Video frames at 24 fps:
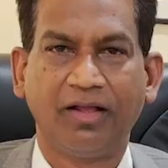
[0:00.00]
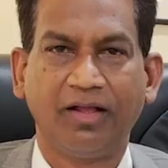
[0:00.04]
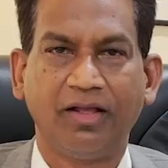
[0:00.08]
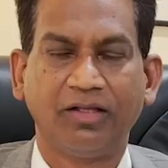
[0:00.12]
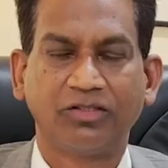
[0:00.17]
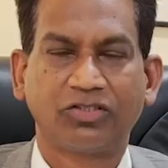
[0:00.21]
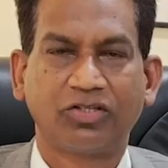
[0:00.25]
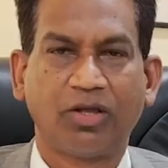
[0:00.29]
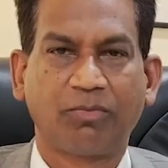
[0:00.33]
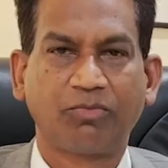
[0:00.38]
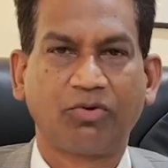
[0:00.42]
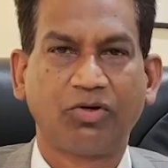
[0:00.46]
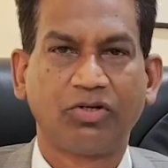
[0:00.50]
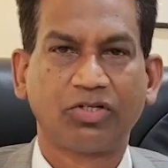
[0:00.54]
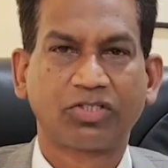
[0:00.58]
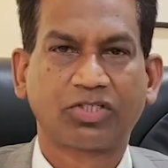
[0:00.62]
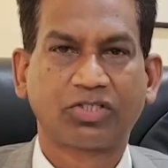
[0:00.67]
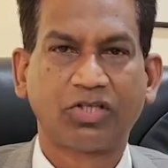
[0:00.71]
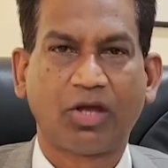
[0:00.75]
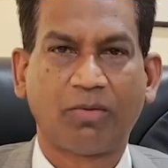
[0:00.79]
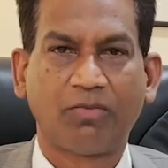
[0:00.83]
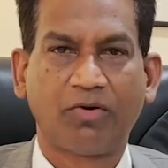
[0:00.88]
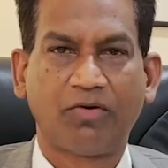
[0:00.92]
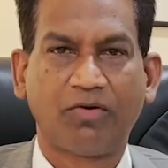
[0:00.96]
So I'm going to
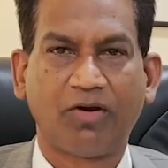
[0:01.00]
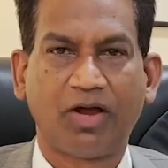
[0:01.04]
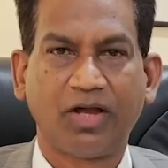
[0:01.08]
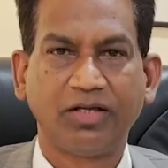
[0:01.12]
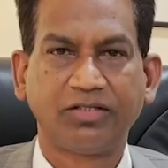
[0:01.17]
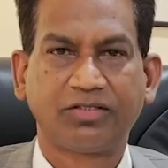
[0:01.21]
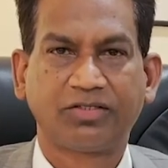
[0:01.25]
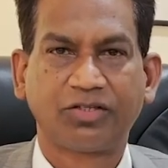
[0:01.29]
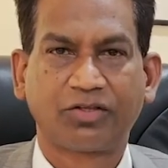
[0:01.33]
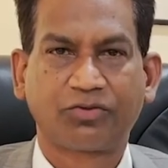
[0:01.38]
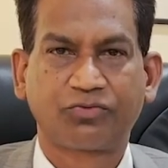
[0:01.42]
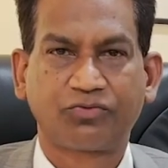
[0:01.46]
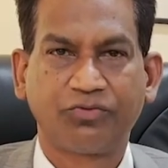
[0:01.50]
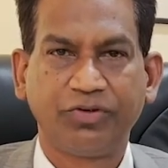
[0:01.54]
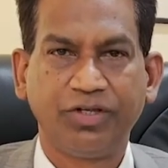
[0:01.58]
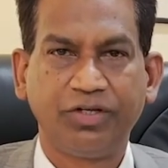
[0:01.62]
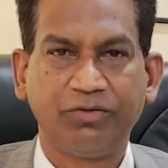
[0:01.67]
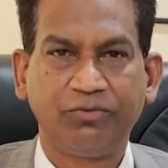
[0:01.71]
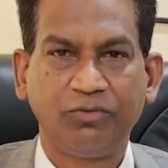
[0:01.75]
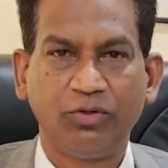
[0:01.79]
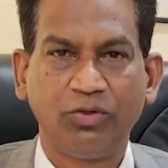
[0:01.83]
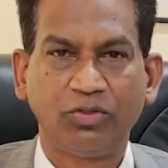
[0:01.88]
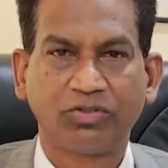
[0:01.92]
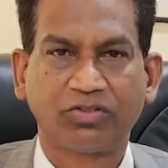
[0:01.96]
summarize the 3
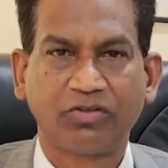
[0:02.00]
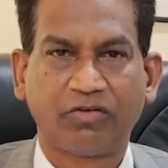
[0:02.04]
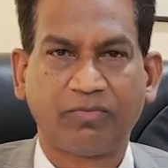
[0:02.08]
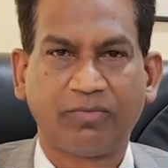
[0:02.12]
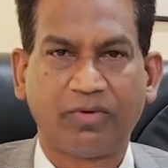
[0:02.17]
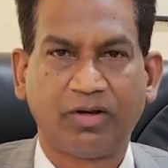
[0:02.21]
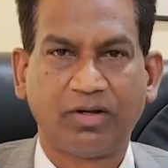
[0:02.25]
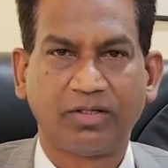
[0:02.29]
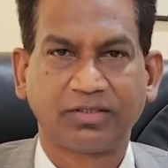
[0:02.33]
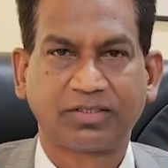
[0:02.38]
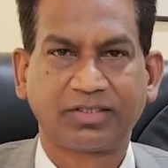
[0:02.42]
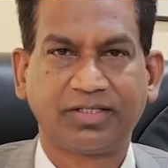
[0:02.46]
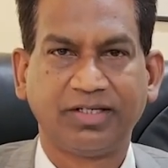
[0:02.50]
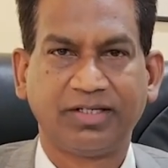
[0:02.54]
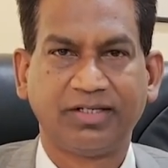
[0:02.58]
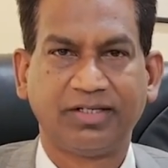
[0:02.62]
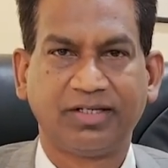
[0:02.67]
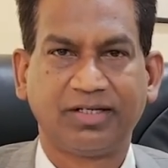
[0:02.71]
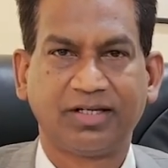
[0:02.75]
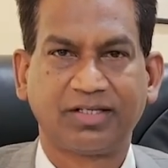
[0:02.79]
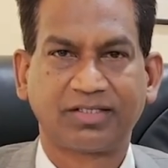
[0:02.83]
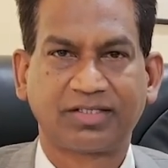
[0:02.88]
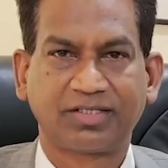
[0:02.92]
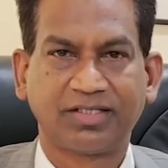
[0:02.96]
rules of masking in
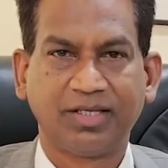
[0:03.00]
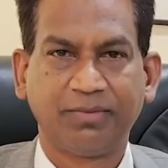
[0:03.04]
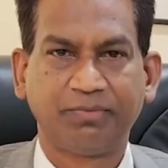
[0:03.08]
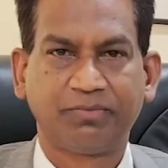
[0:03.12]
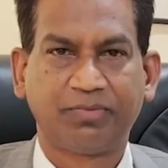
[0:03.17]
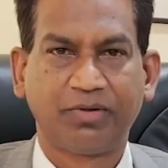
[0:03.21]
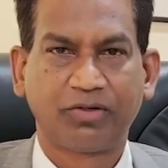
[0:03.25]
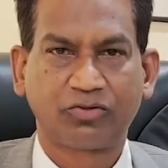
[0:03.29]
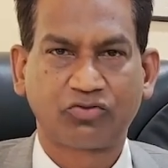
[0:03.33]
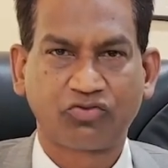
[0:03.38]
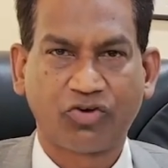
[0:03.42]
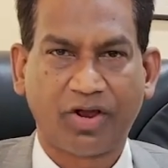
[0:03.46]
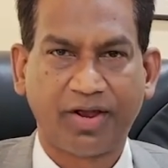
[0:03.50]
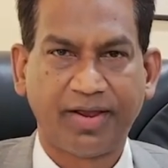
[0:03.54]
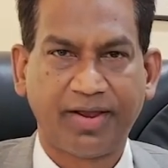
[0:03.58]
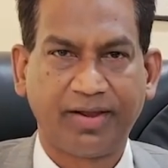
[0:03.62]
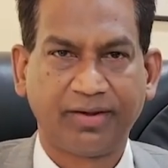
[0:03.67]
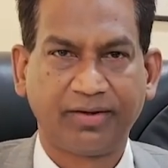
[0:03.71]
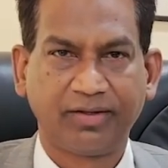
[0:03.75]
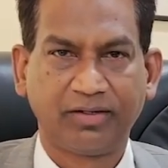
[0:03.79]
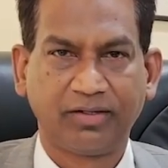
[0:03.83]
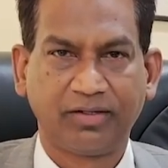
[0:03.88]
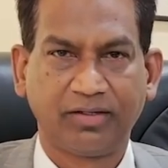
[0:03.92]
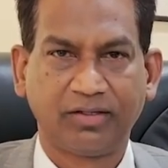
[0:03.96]
a simple
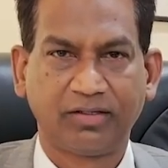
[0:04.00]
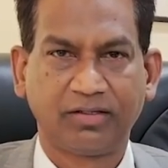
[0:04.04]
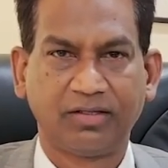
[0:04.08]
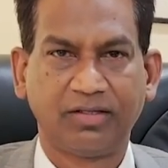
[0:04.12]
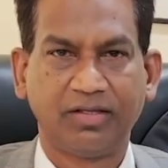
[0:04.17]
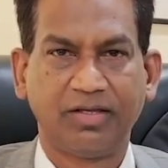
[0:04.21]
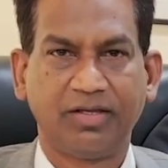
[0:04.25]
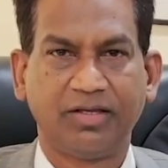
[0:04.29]
triangle.